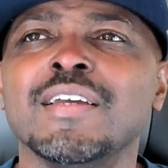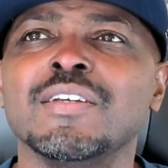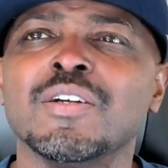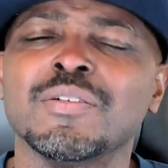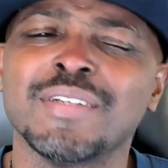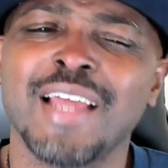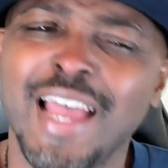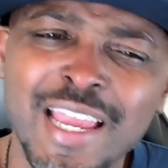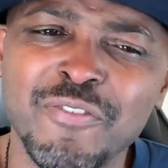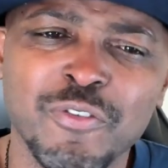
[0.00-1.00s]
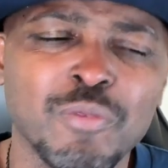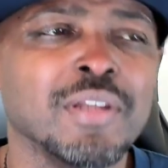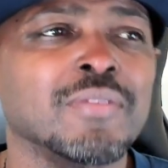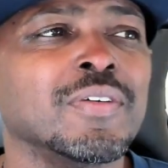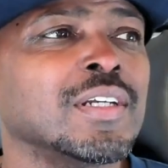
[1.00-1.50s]
You know, hateful
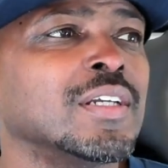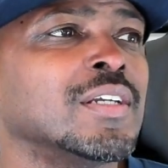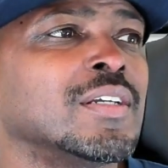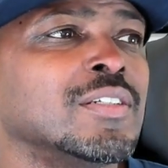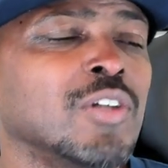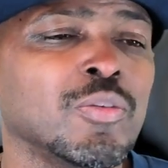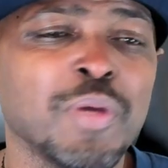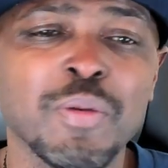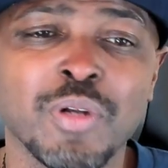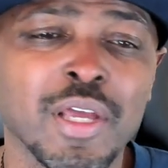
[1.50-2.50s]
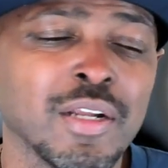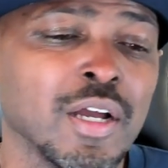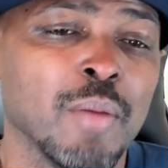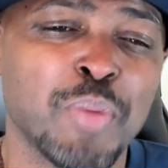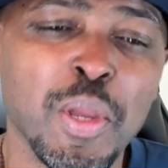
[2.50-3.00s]
mother. You know, people
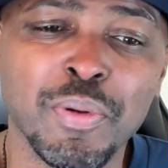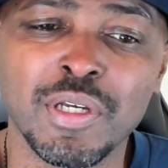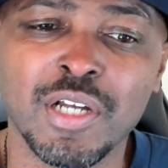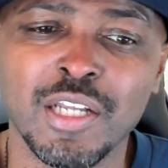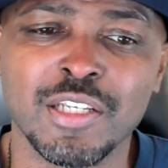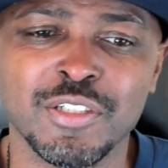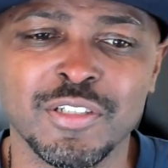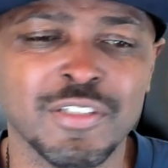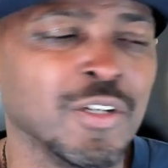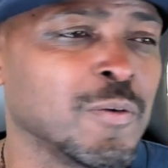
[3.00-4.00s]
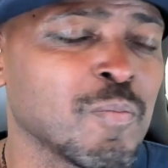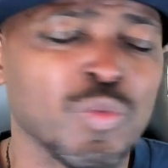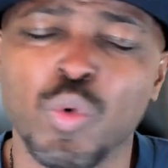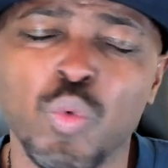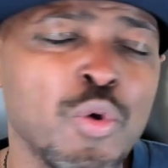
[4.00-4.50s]
of color, you know,
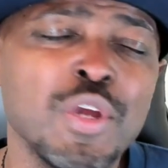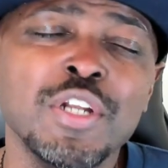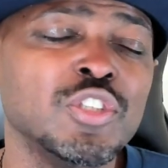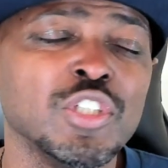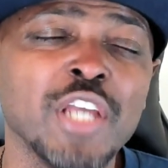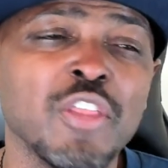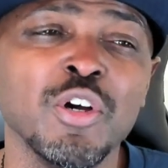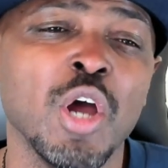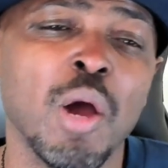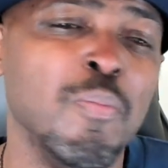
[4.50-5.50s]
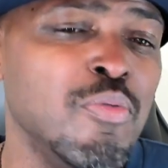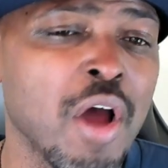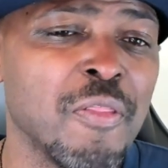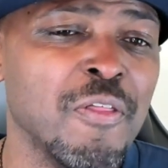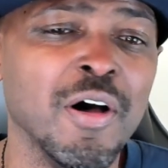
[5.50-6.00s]
we're in this together,
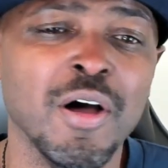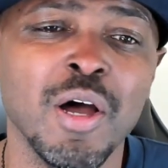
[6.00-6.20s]
brother.